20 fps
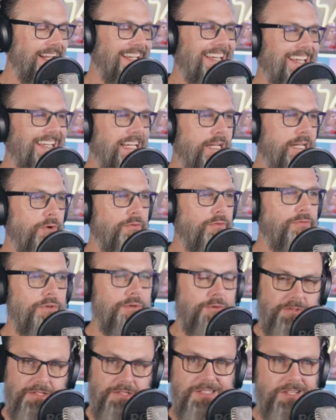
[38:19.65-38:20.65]
Again, he
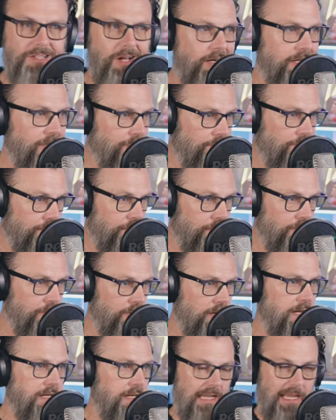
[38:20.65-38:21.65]
refused to talk it
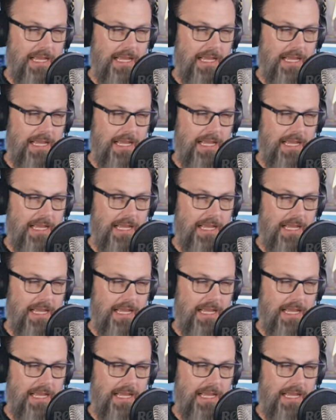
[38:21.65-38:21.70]
through.